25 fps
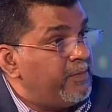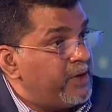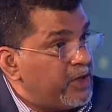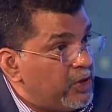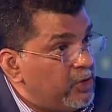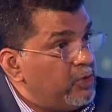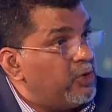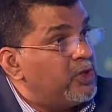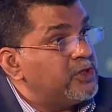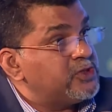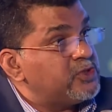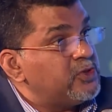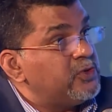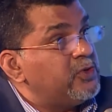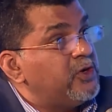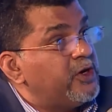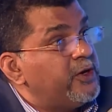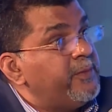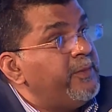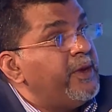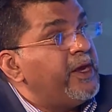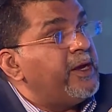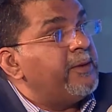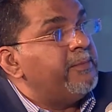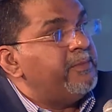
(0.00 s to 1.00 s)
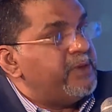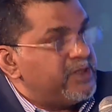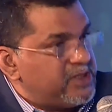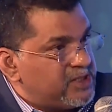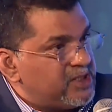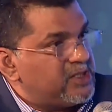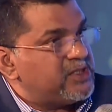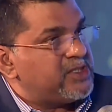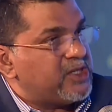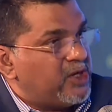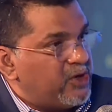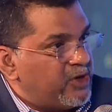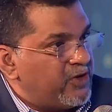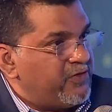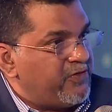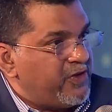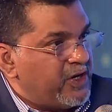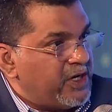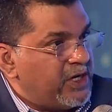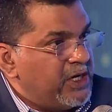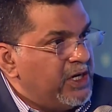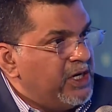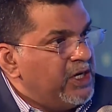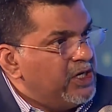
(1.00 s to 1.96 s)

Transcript: but you also got to make a business out of it.